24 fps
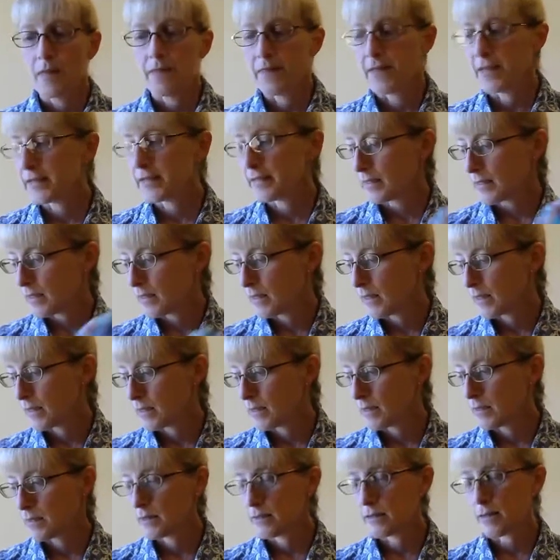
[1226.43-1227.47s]
This
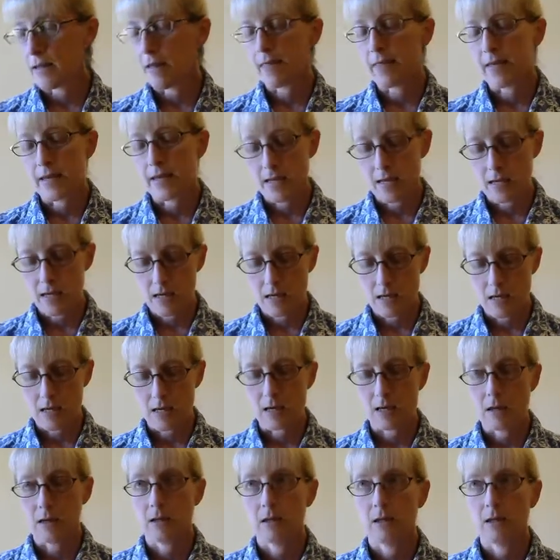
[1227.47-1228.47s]
is the